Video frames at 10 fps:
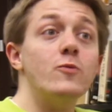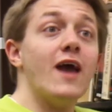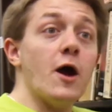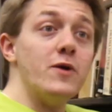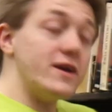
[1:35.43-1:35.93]

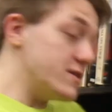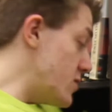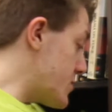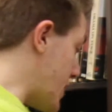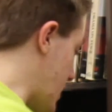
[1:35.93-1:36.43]
Yeah, we can
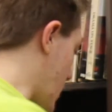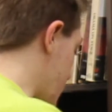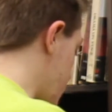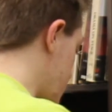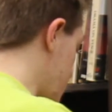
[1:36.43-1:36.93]
look by
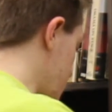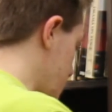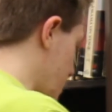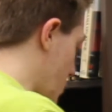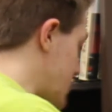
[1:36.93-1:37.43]
author.
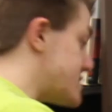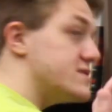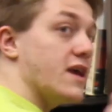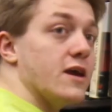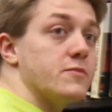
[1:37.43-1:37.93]
No. What's the
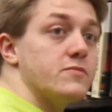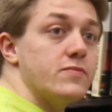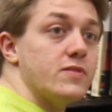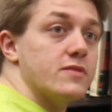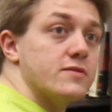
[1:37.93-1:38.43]
name? No,
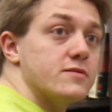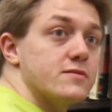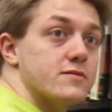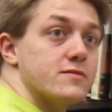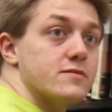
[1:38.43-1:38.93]
no, no,
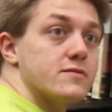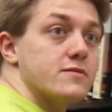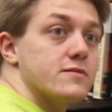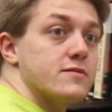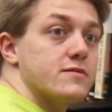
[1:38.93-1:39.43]
uh,
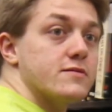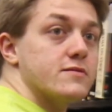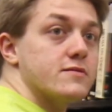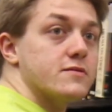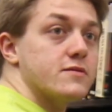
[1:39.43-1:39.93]
like the kids'
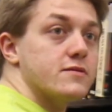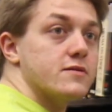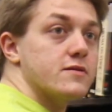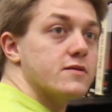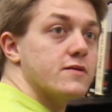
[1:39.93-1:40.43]
books.
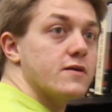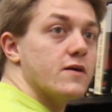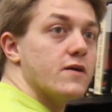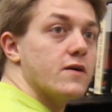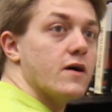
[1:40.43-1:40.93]
Arthur.
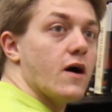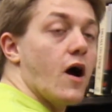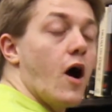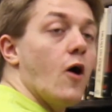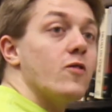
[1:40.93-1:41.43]

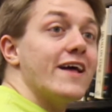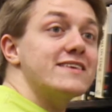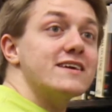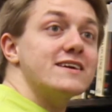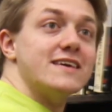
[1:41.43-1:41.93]
Like
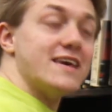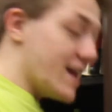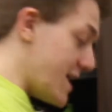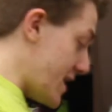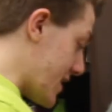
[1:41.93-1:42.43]
the
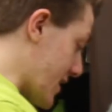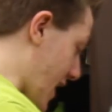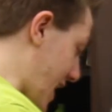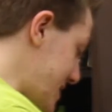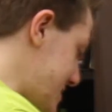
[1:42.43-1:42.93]
king.
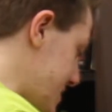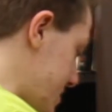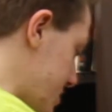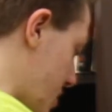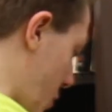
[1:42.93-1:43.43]
I
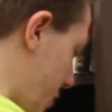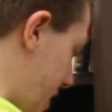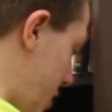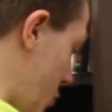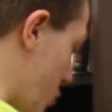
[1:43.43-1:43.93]
didn't know
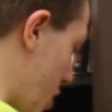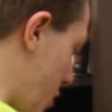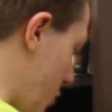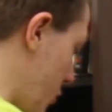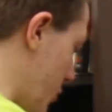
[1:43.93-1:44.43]
he
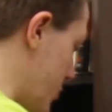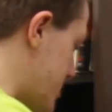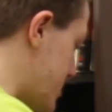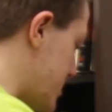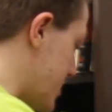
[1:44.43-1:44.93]
wrote.